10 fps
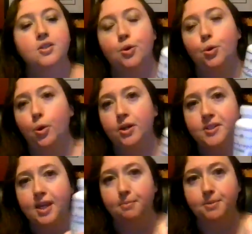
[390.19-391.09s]
So
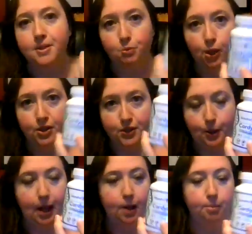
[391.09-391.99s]
cordyceps will
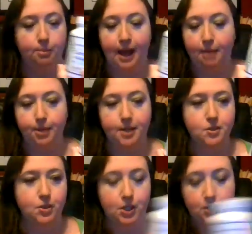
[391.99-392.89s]
also help that
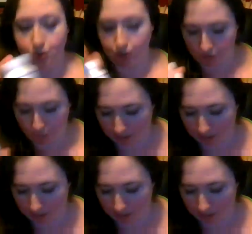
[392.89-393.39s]
brain circulation